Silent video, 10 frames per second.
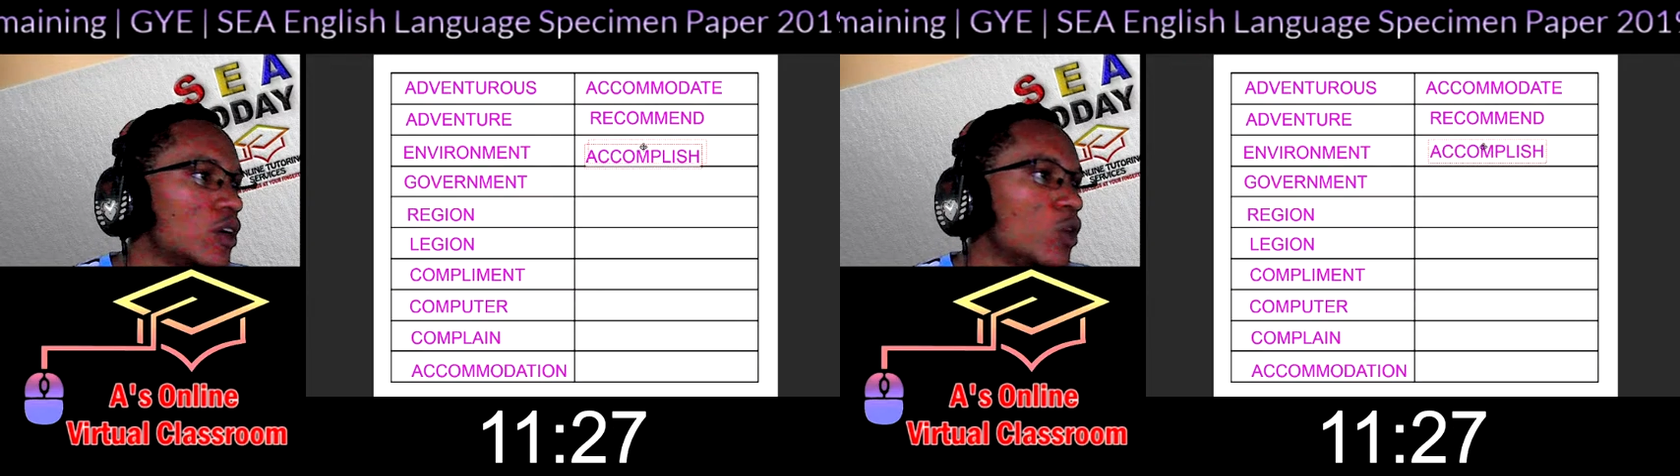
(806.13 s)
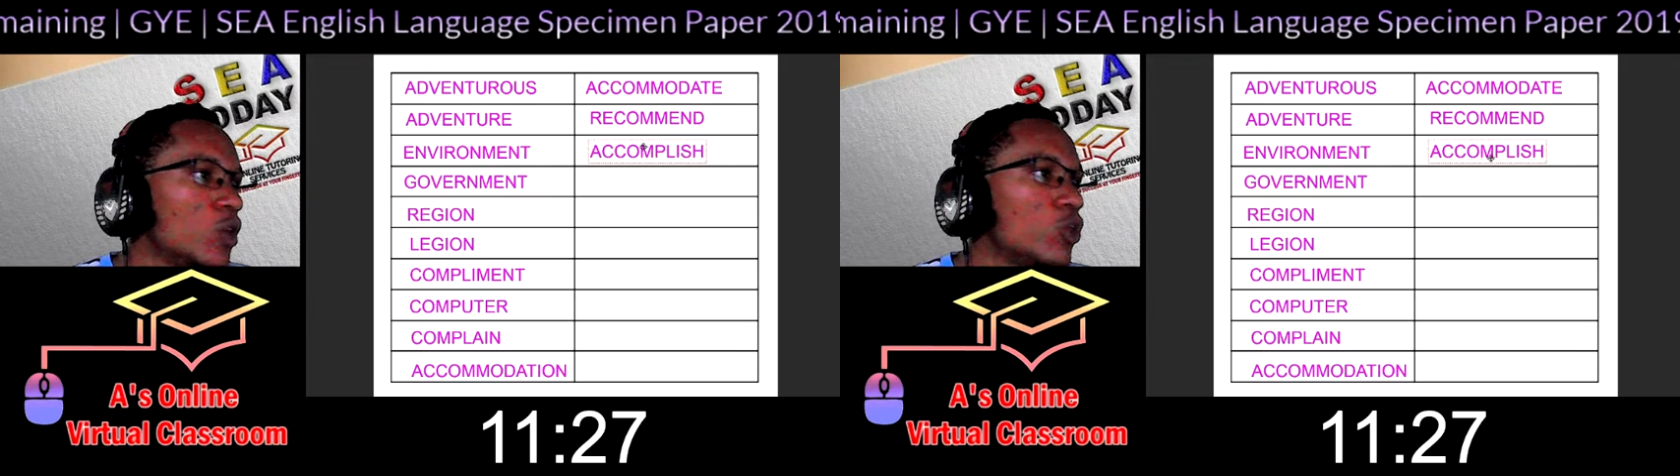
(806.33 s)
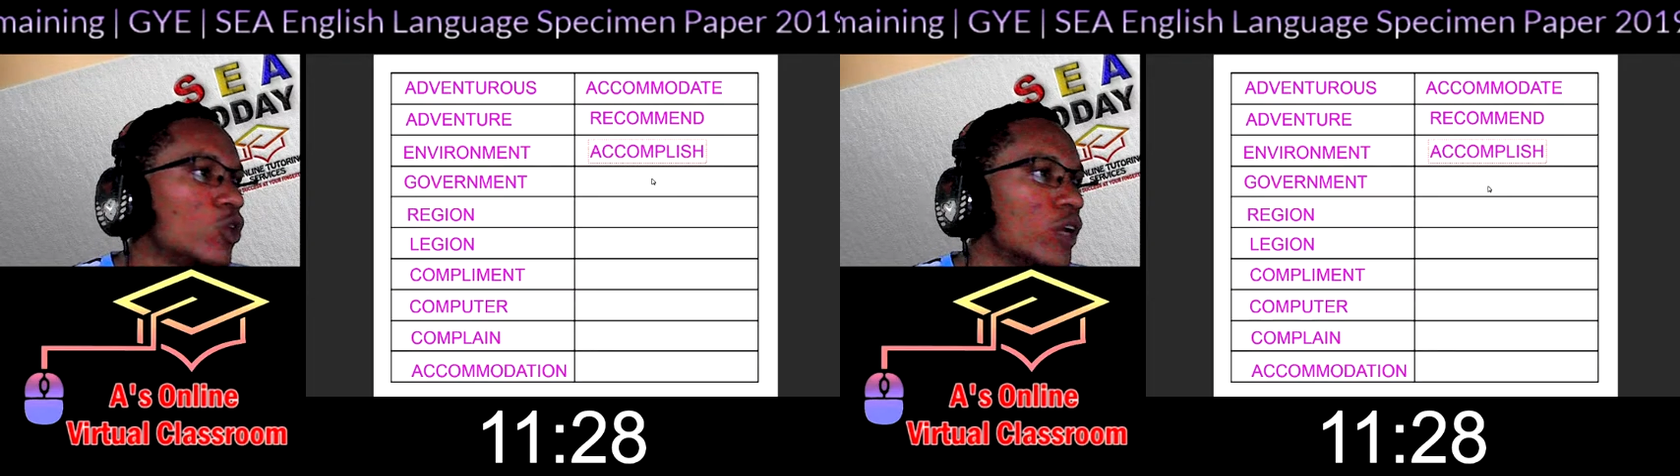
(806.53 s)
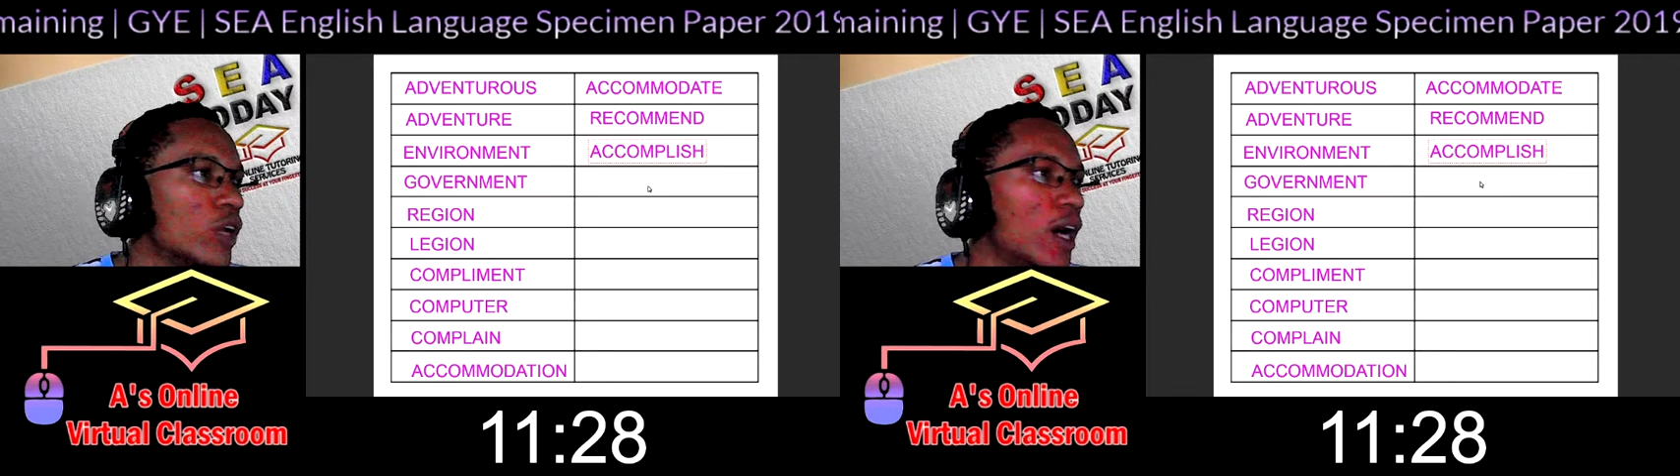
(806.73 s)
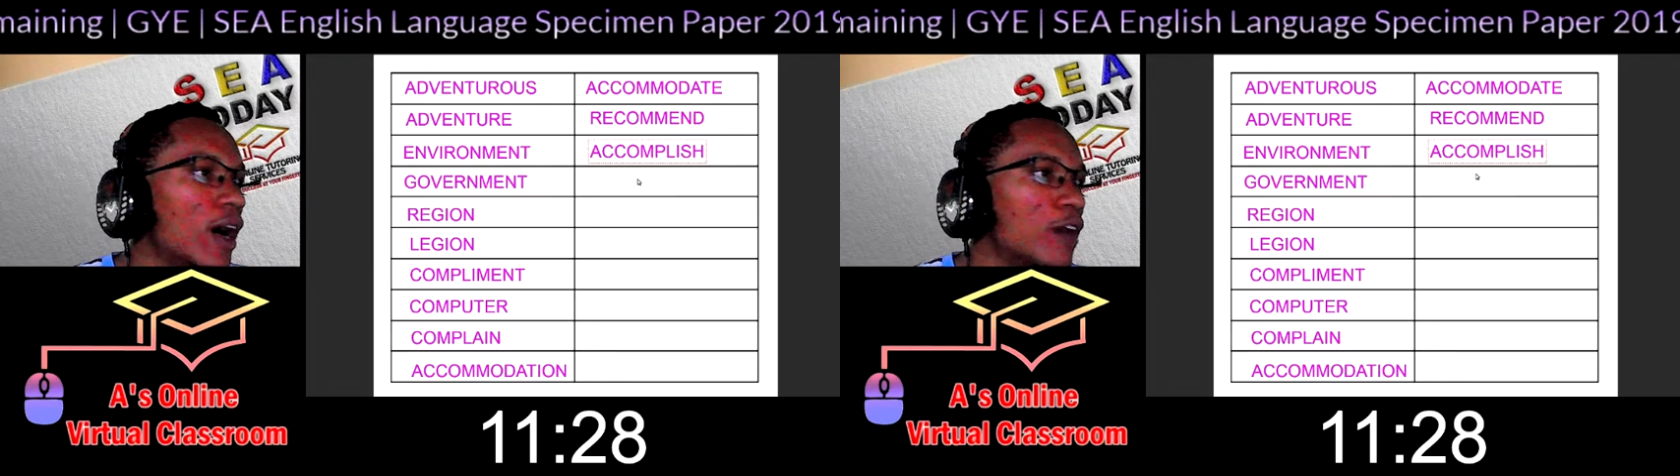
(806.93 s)
we're gonna
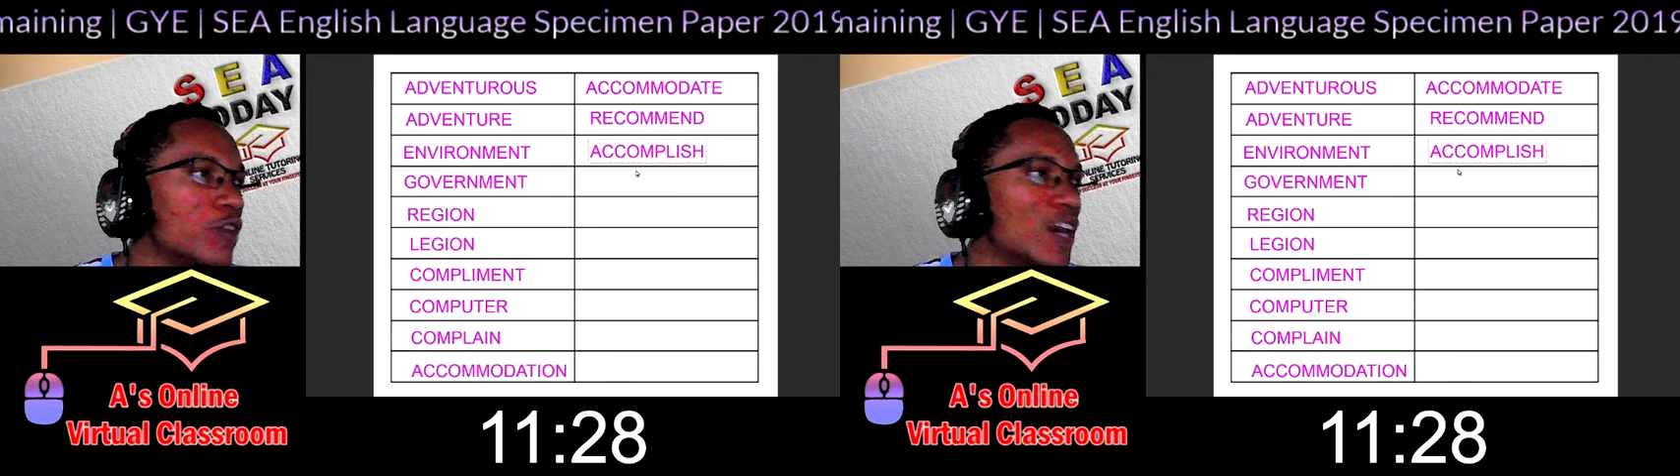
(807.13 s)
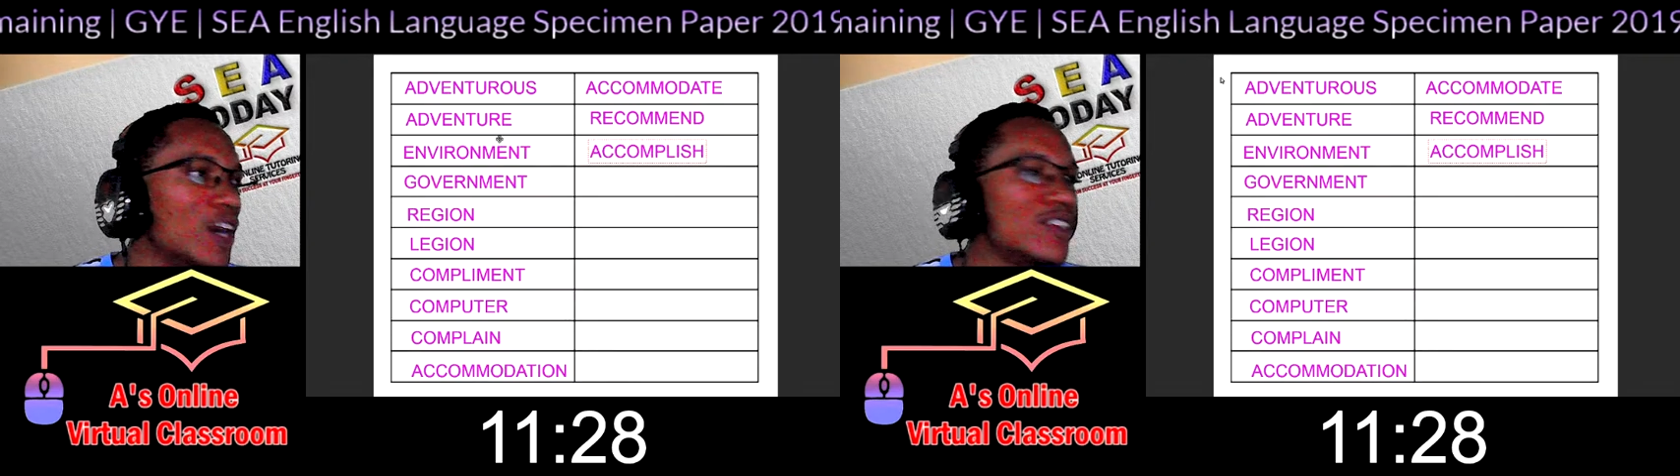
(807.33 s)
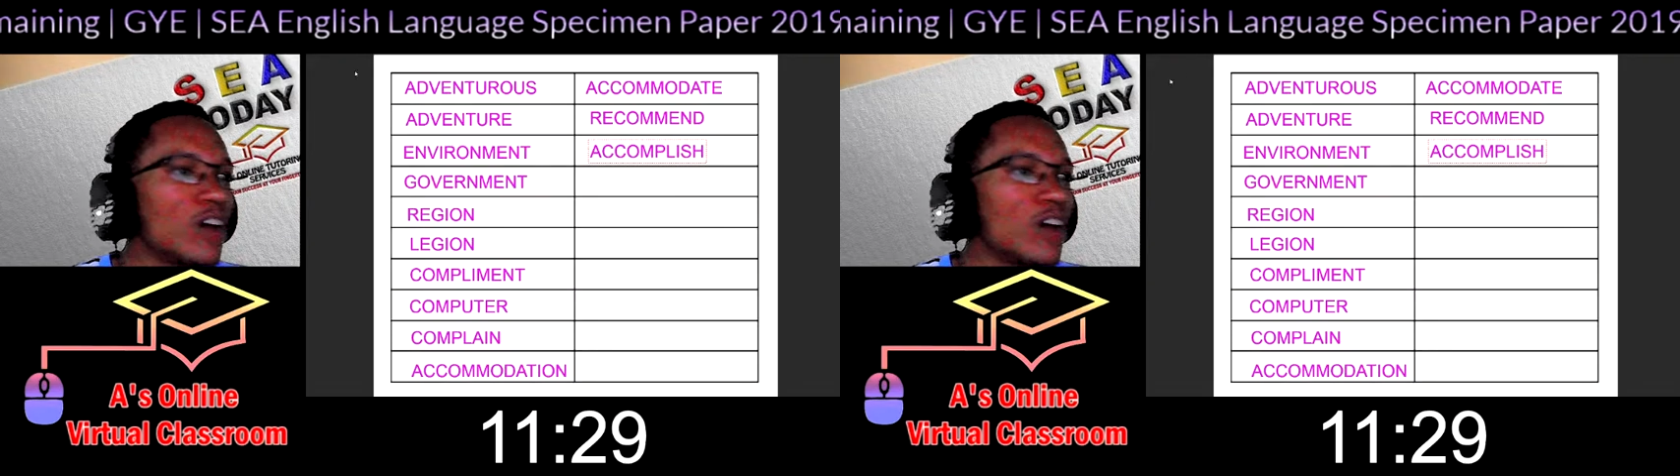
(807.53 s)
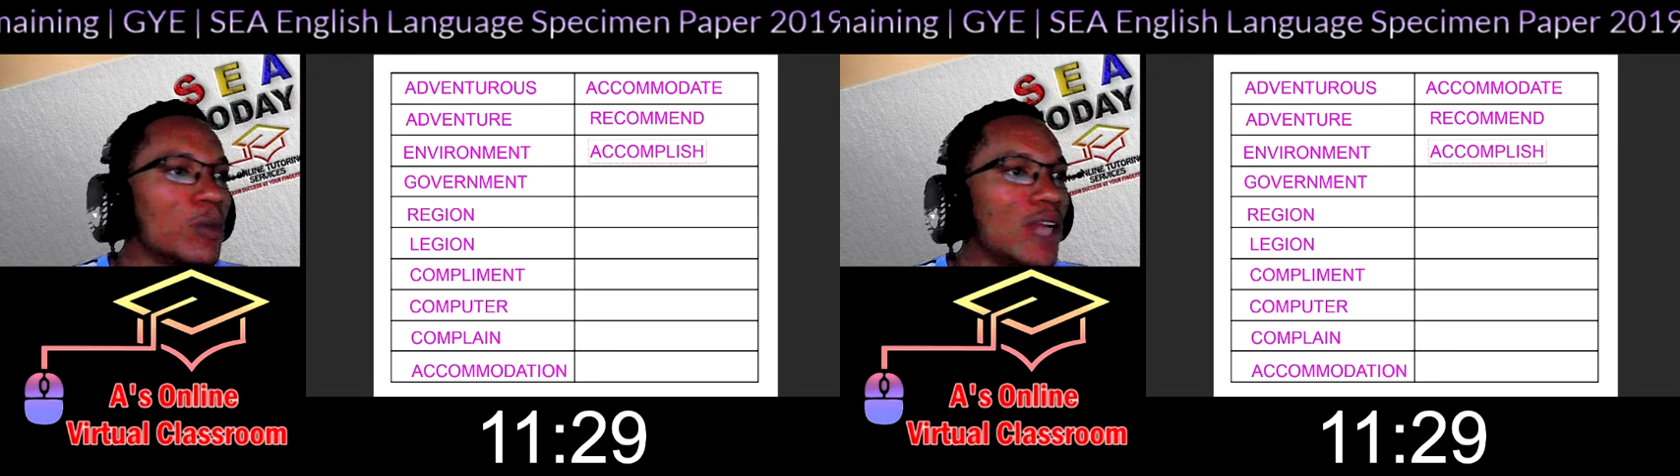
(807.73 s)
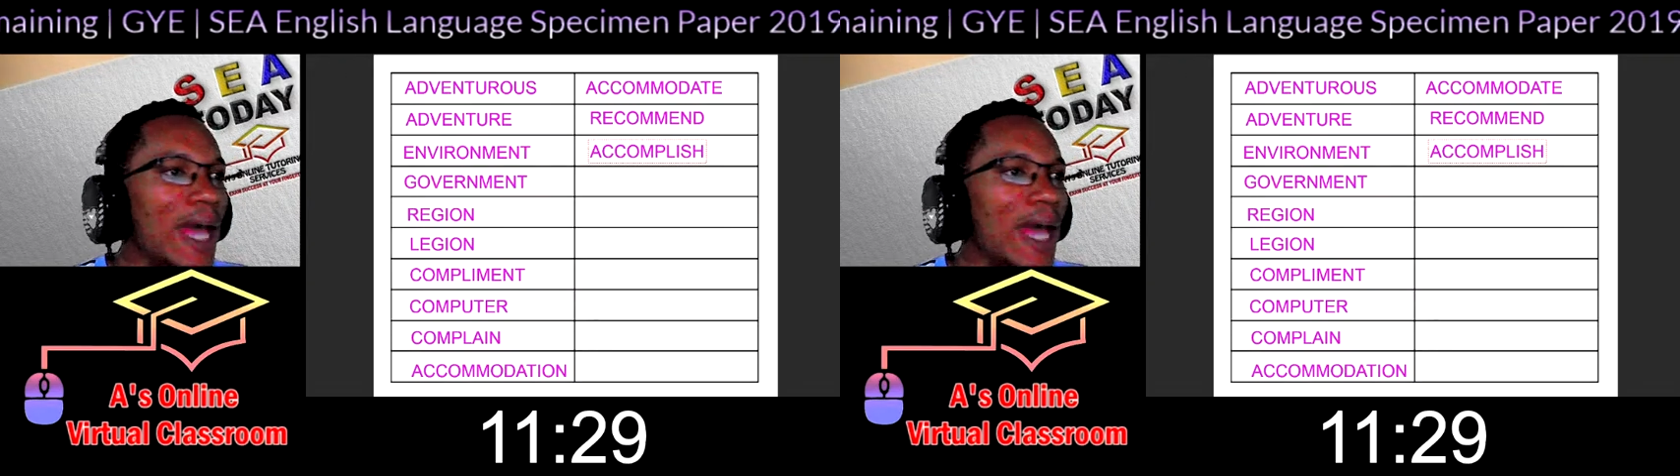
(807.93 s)
have a double